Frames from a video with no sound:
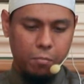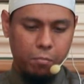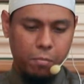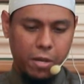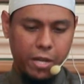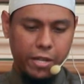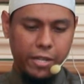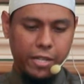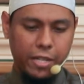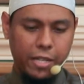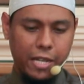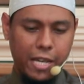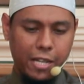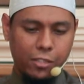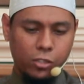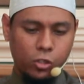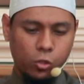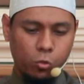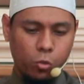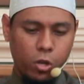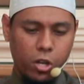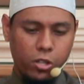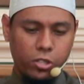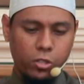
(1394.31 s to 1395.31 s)
but neglects
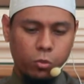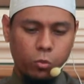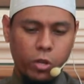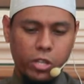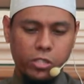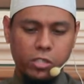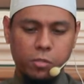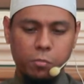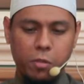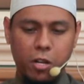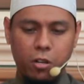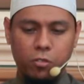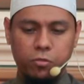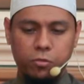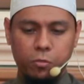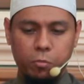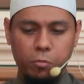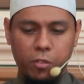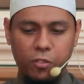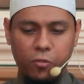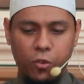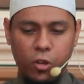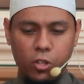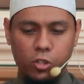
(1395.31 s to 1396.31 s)
to wash one's
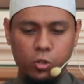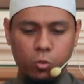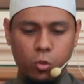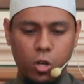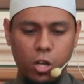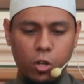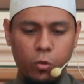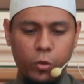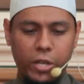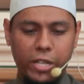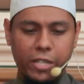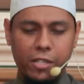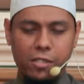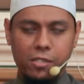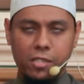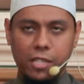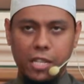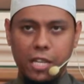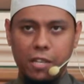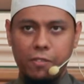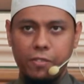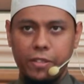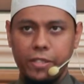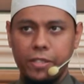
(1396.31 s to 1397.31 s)
mouth before swallowing the
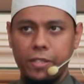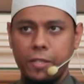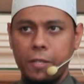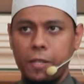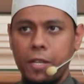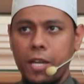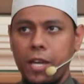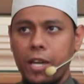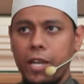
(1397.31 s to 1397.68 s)
saliva.